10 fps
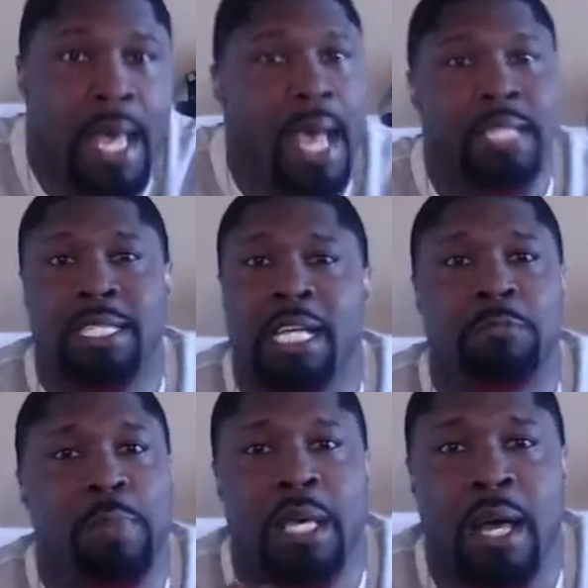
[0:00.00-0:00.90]
And
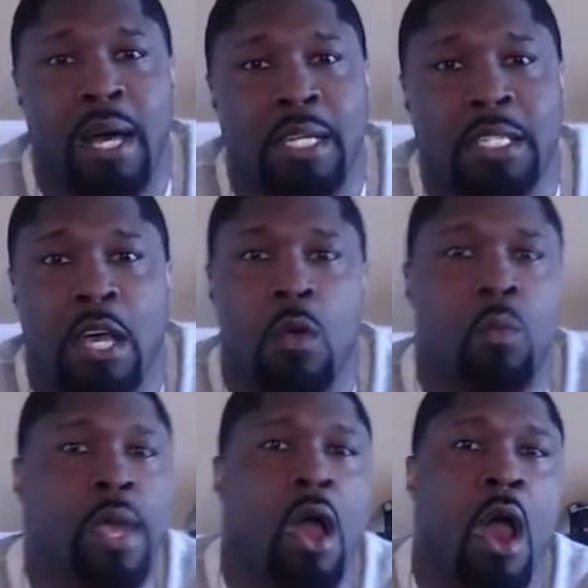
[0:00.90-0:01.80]
just because
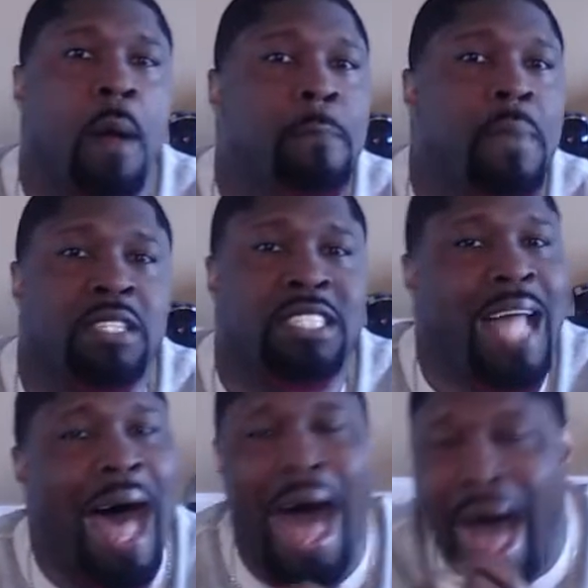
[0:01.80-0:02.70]
we are amongst
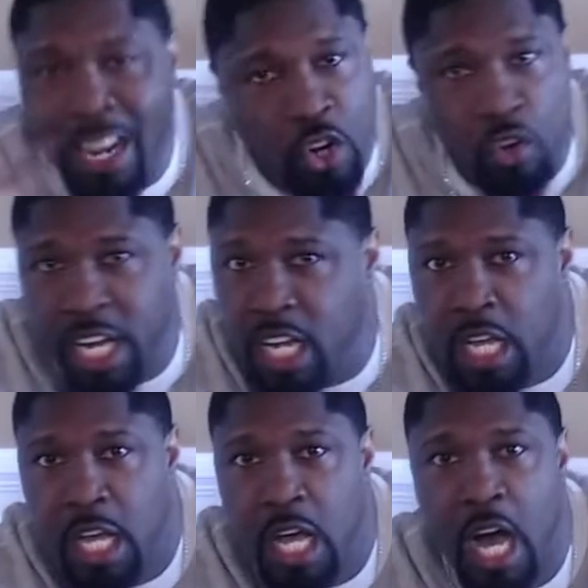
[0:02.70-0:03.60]
the howling
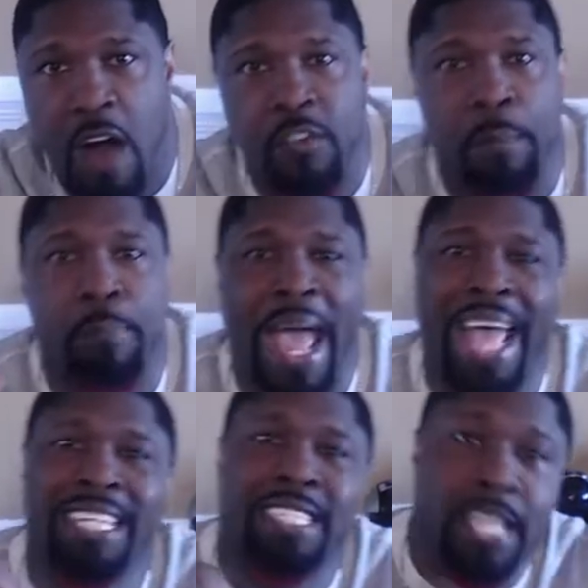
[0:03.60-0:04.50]
of a
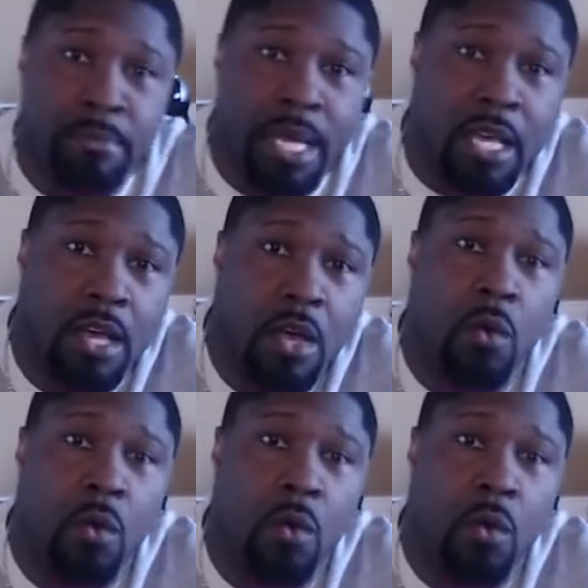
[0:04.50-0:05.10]
pandemic,